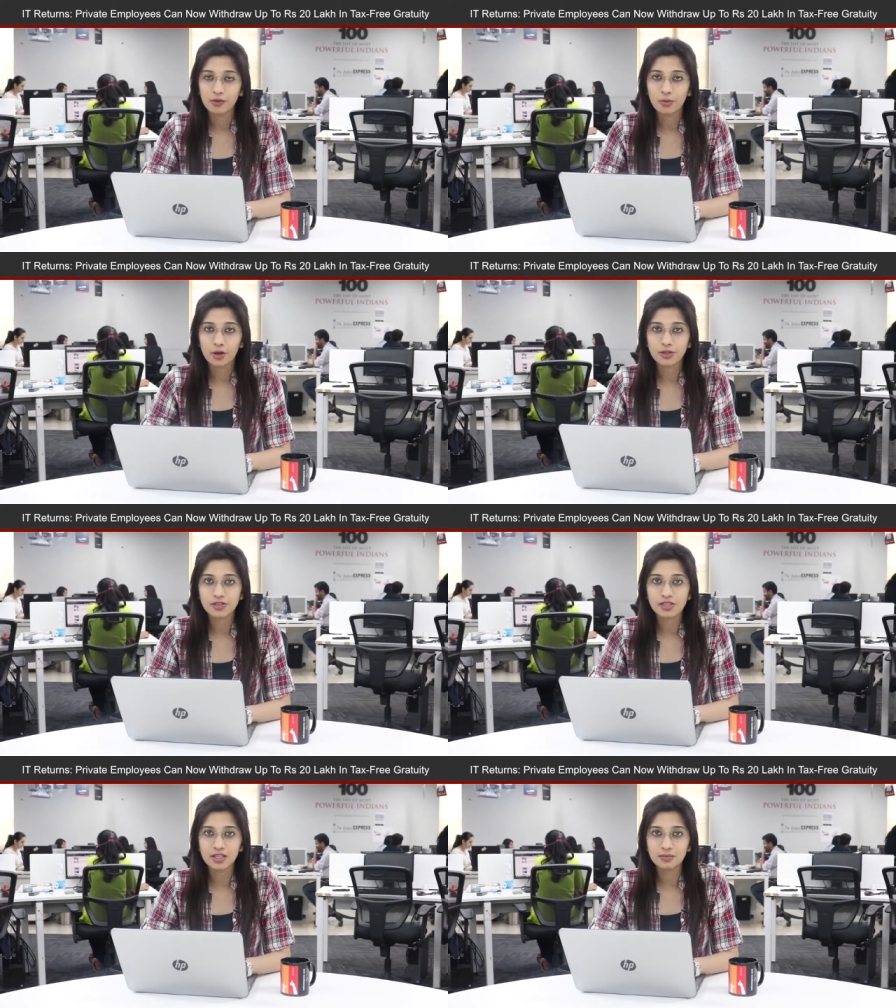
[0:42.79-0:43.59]
For more
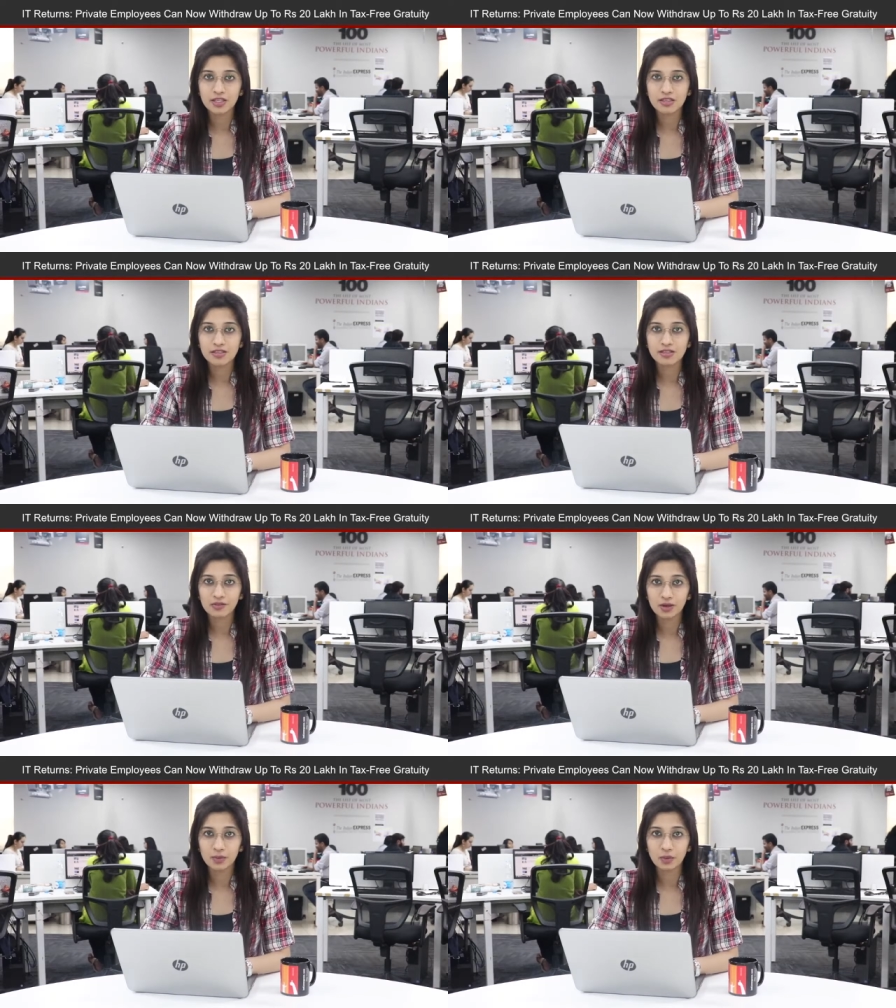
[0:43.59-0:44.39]
news and updates
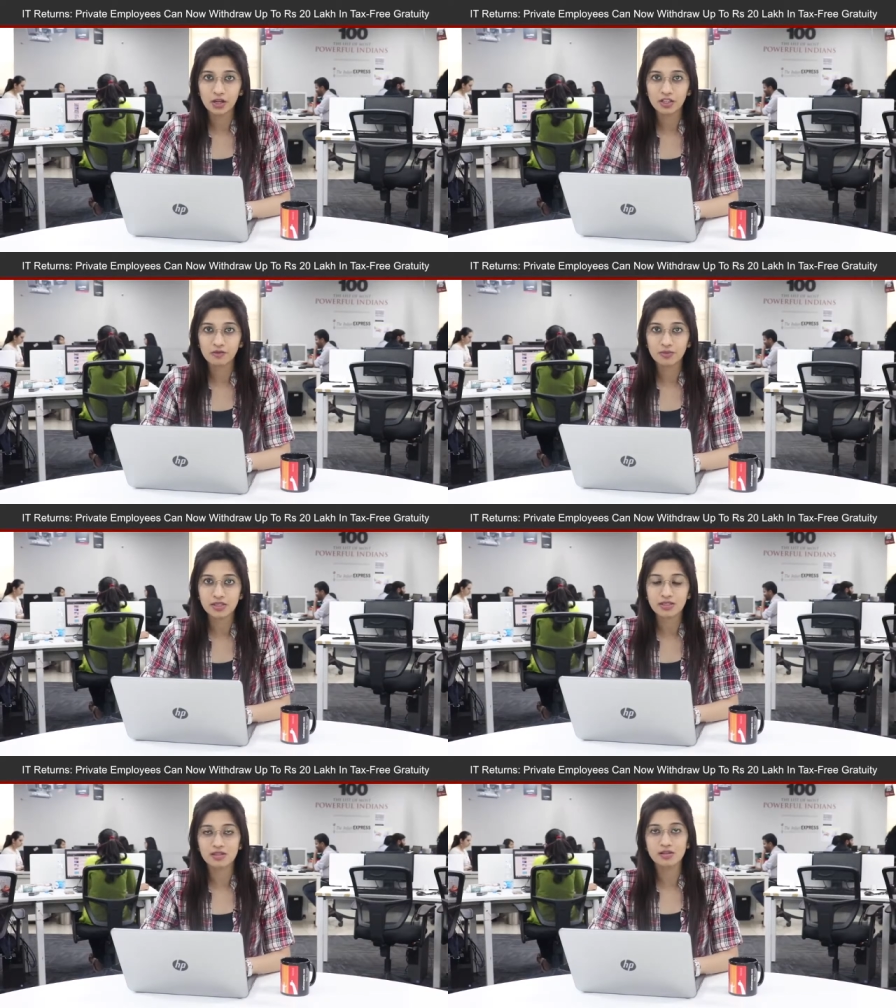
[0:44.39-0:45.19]
from the world of
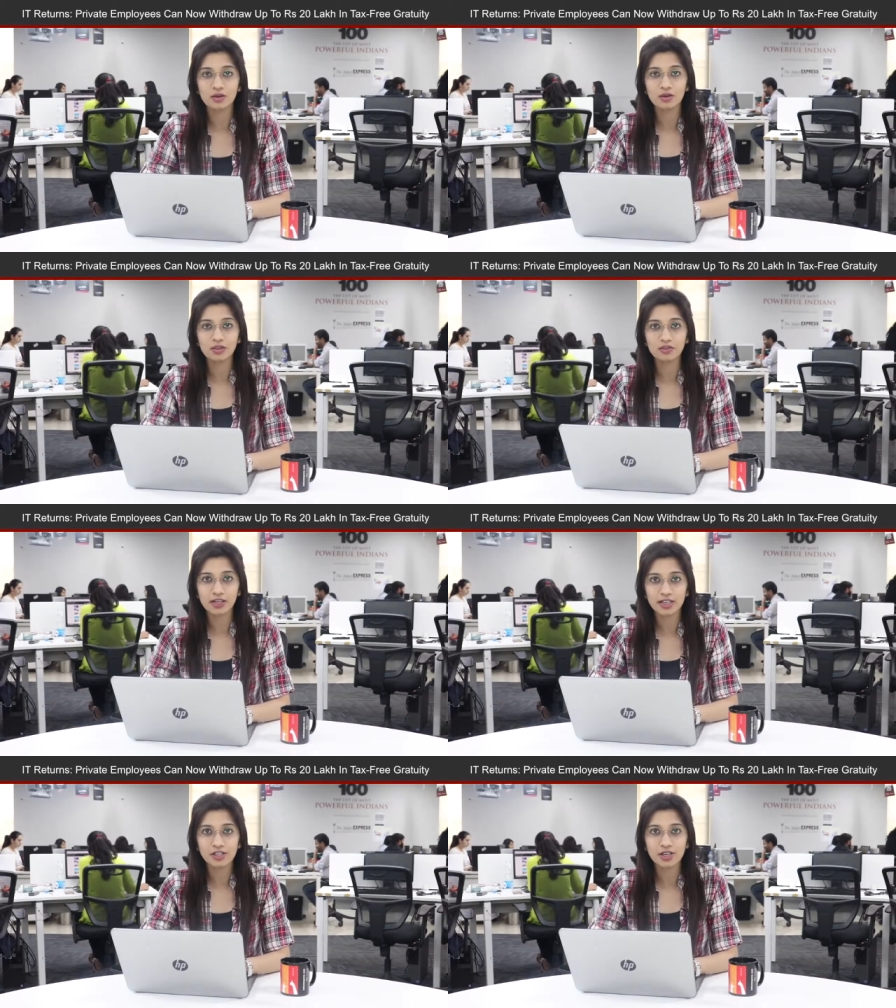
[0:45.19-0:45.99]
business, log on to
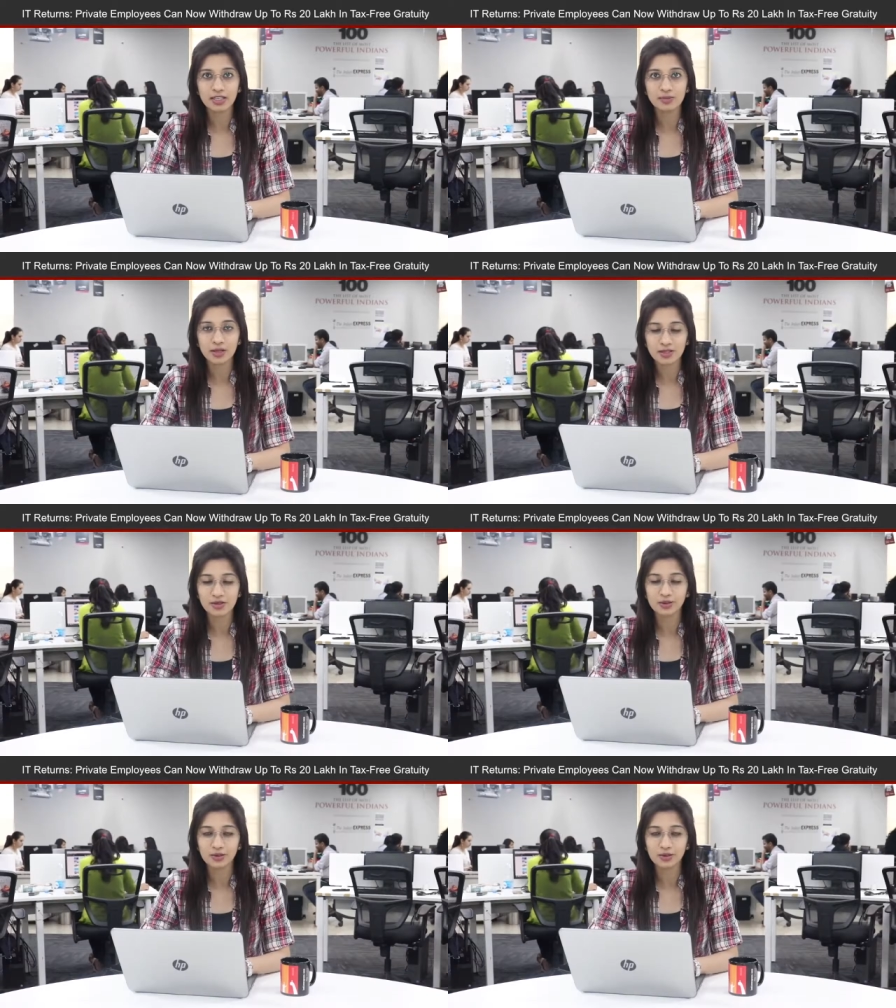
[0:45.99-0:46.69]
financial express dot